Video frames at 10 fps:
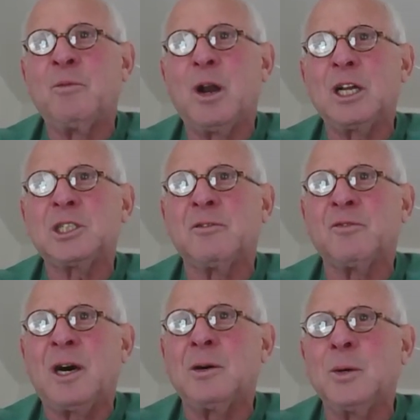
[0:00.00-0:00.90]
in Russia
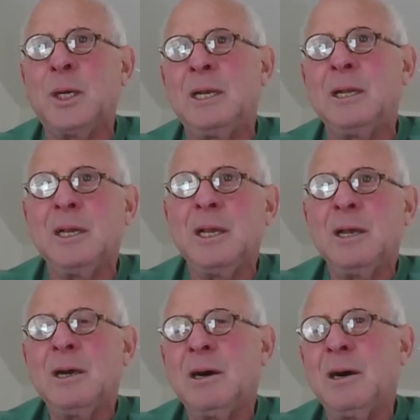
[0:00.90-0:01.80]
following
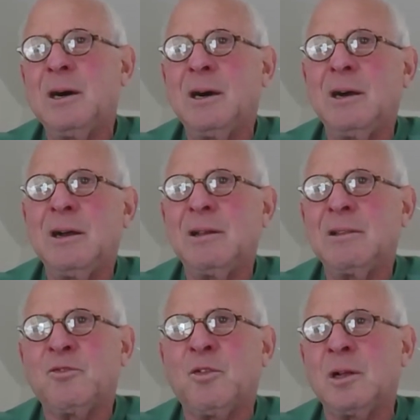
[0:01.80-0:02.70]

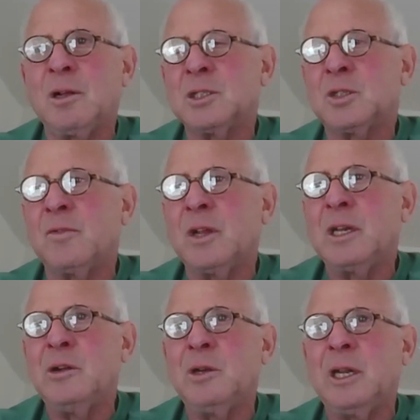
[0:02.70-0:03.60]
the fall of the
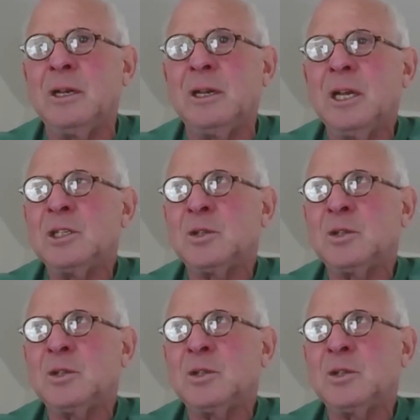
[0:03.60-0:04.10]
Soviet Union.